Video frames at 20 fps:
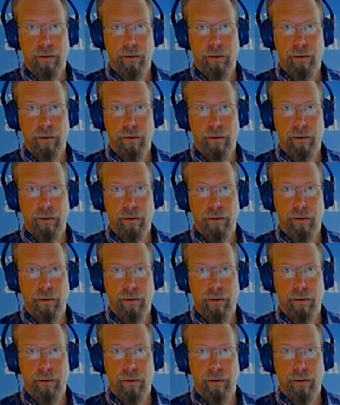
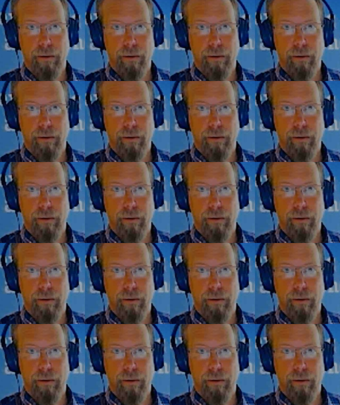
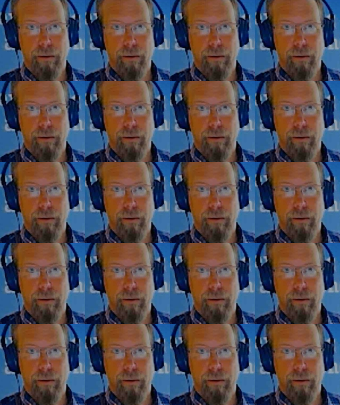
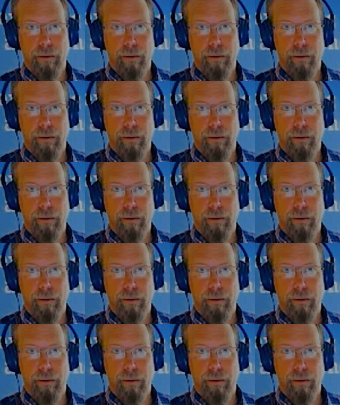
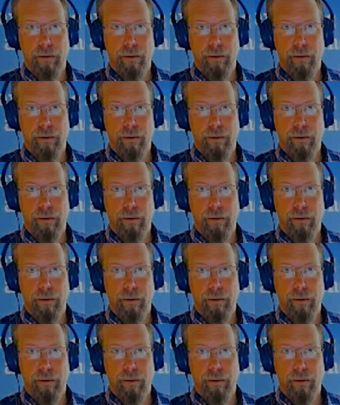[no speech]